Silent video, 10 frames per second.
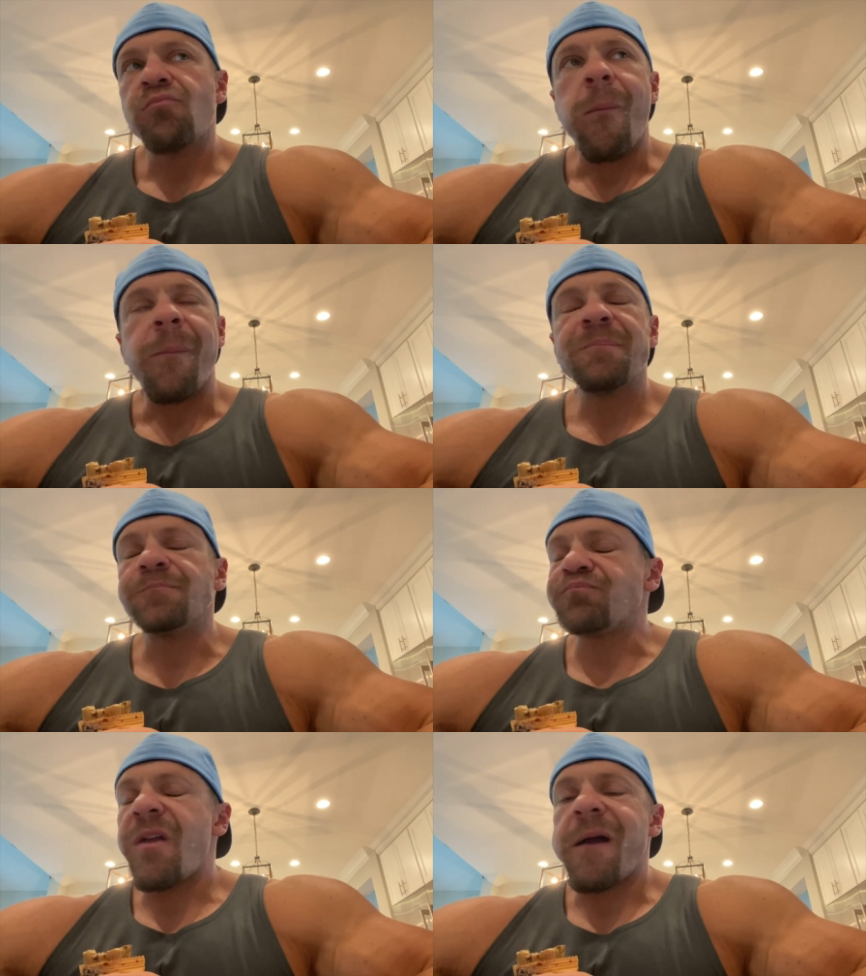Hmm.
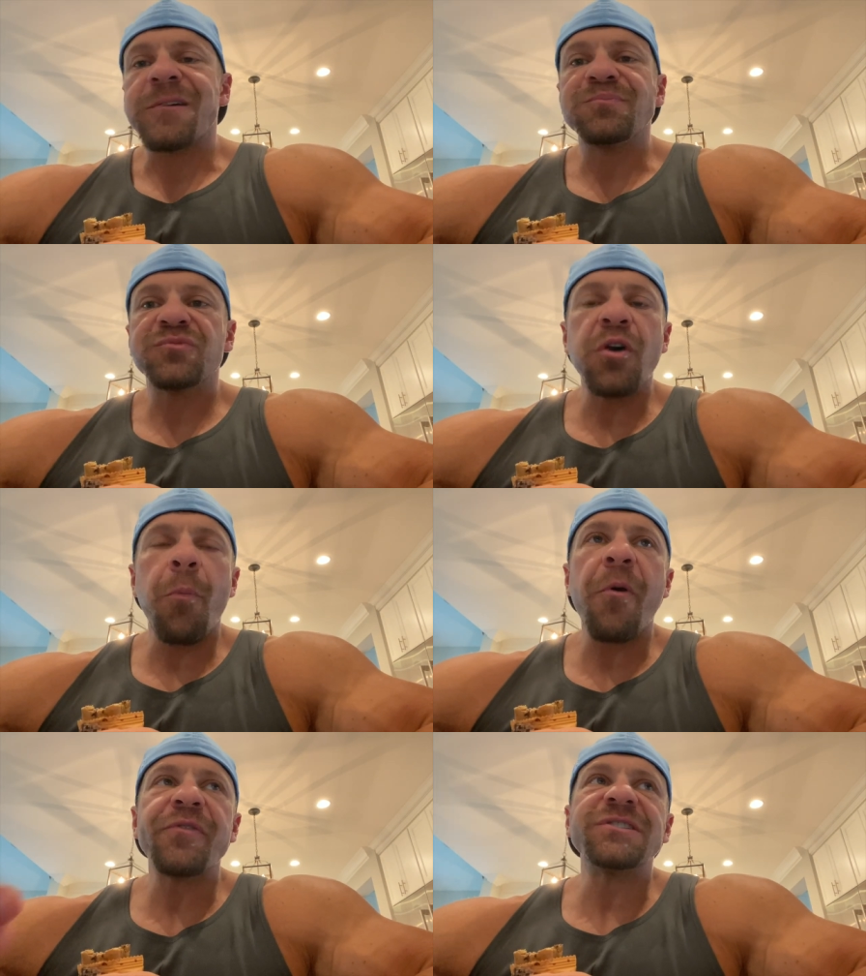So
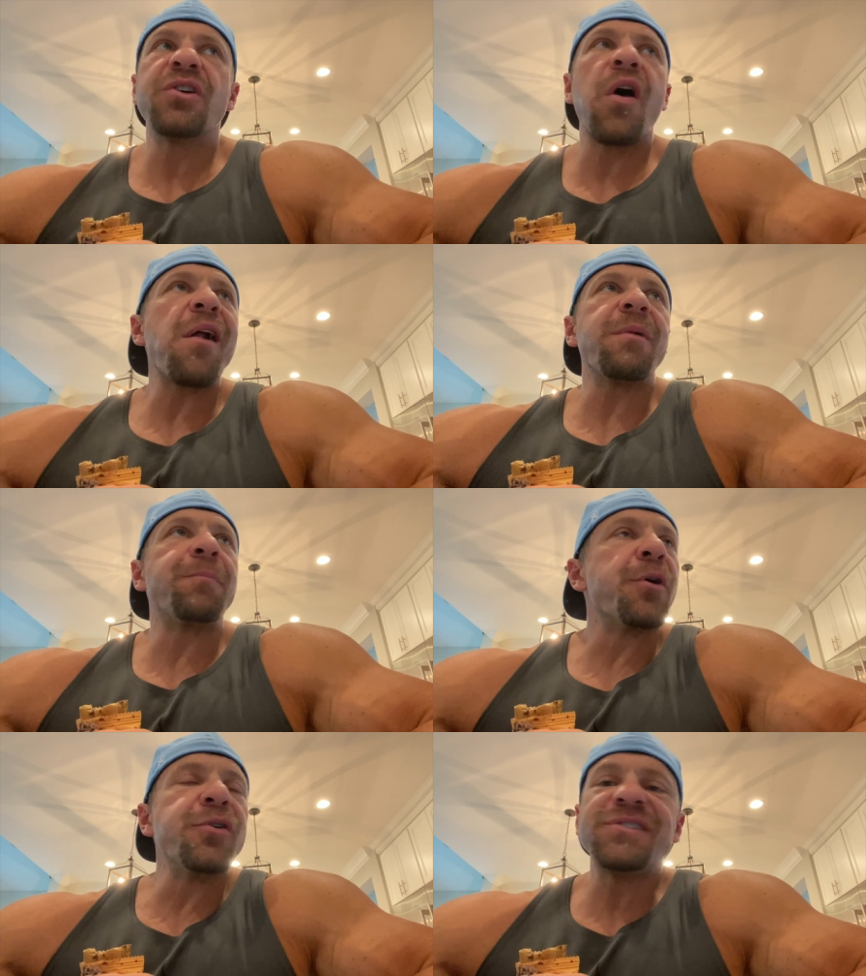perfect. As long as I get my
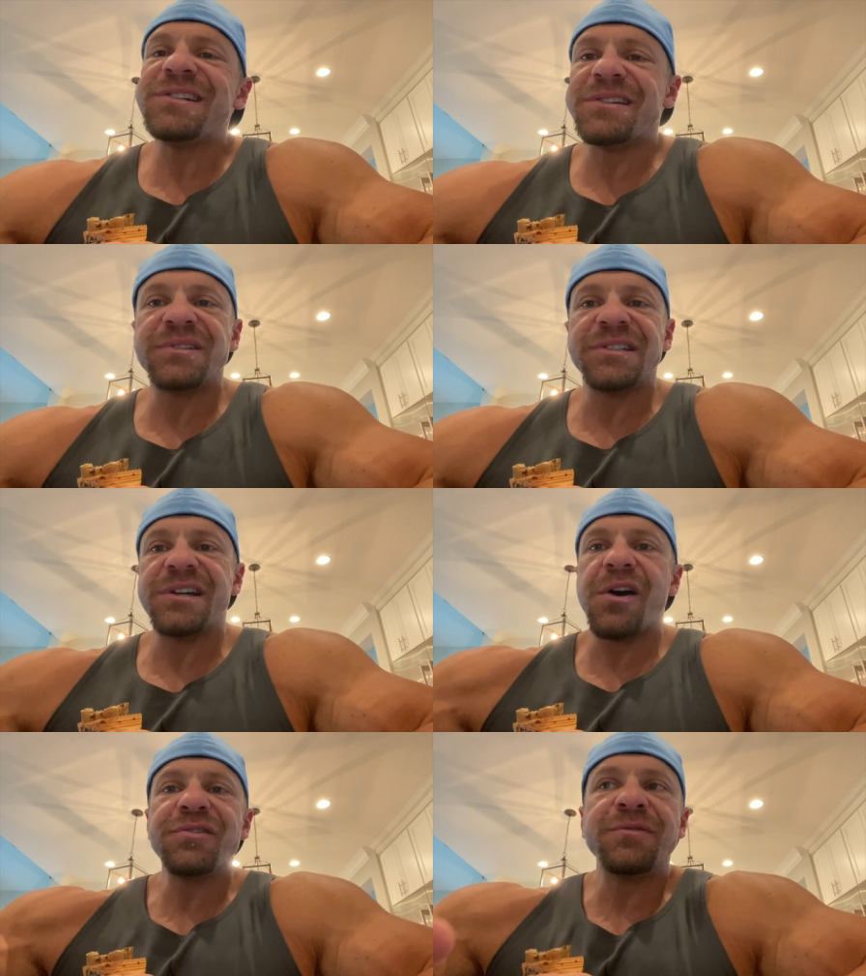protein and everything
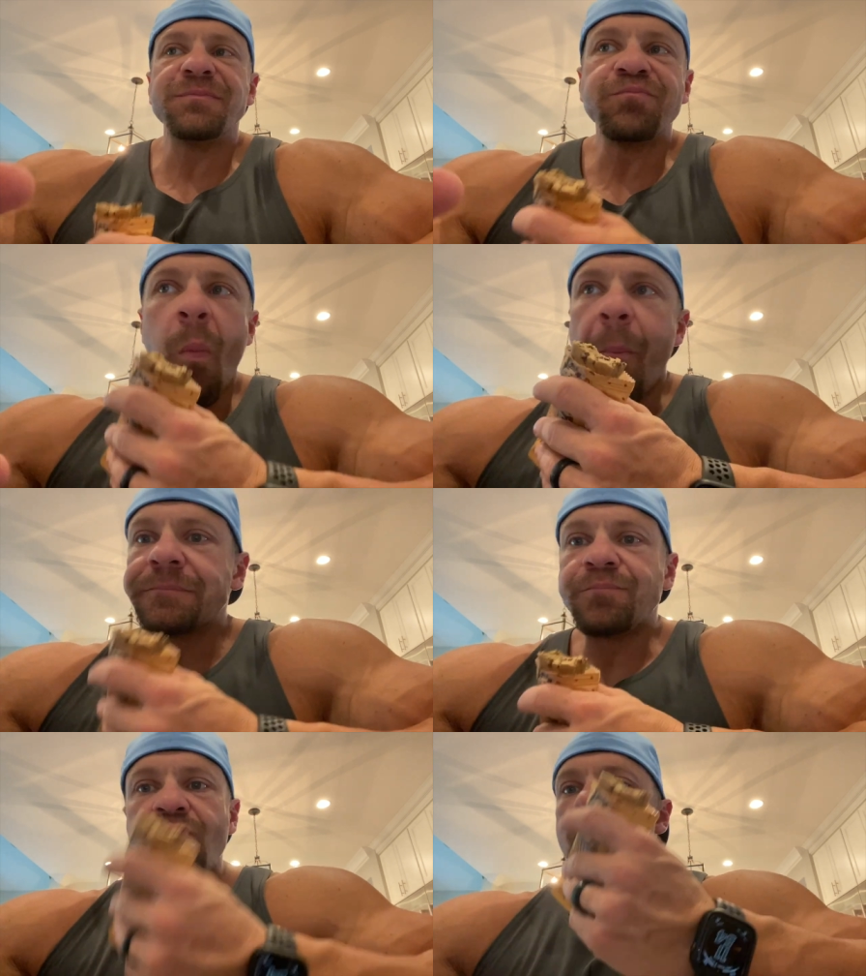else,
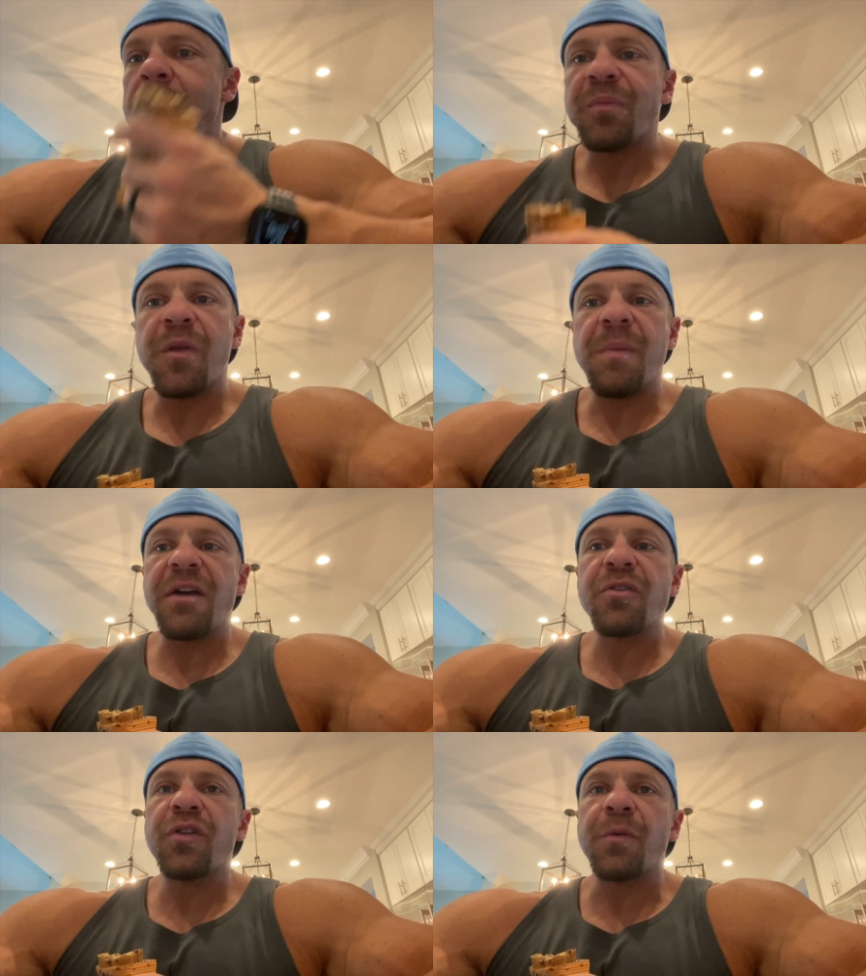the
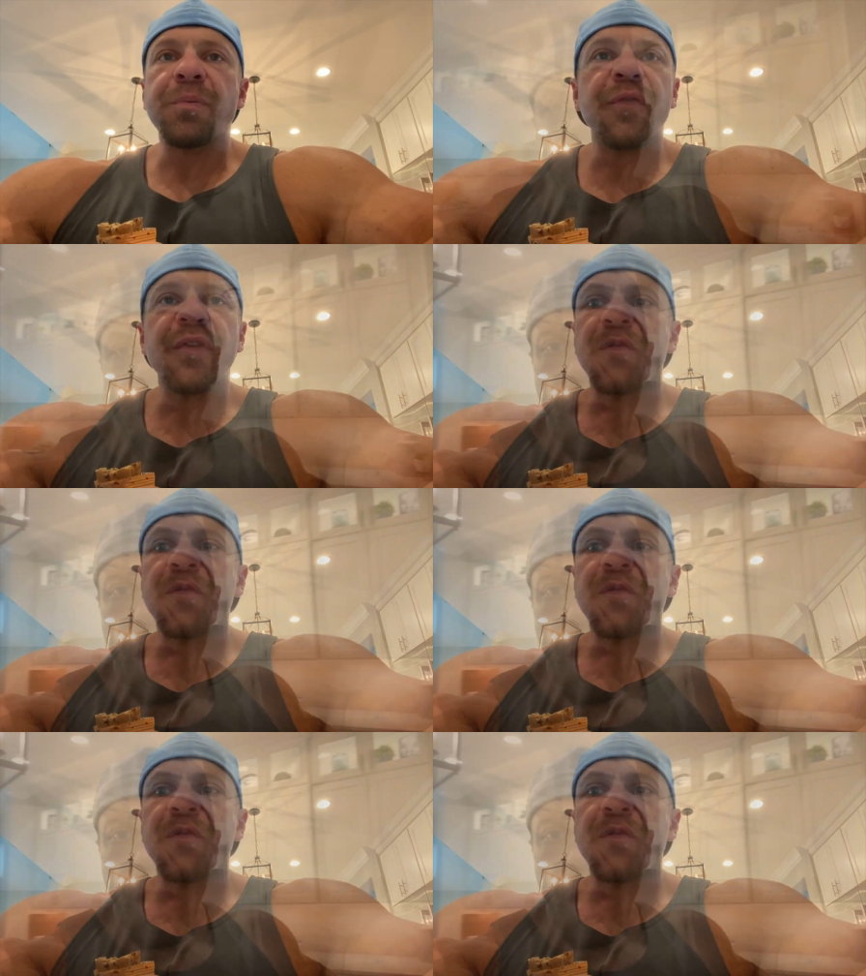macros are perfect for